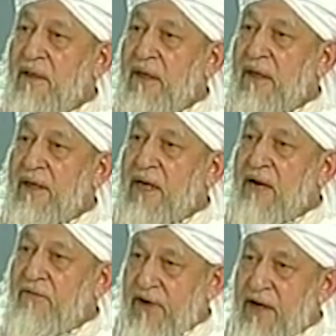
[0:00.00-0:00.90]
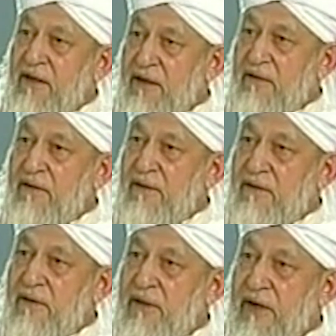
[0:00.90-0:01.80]
And I have read
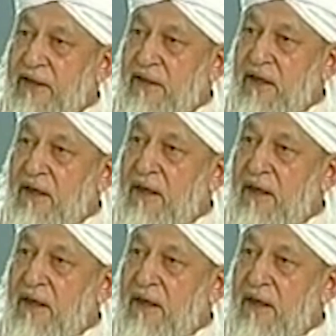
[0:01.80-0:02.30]
the data,